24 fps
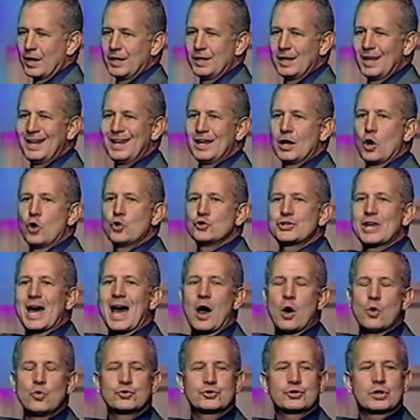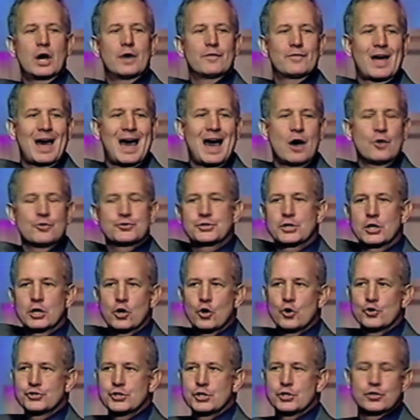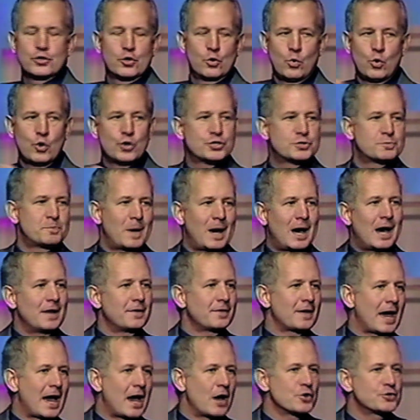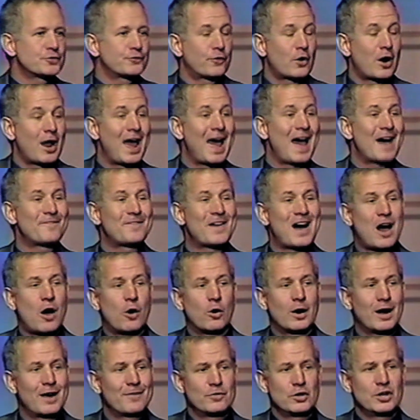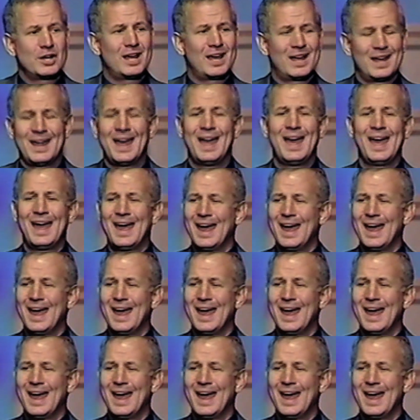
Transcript: and then he goes out of the house and he goes into the woods behind the house for a half hour every day,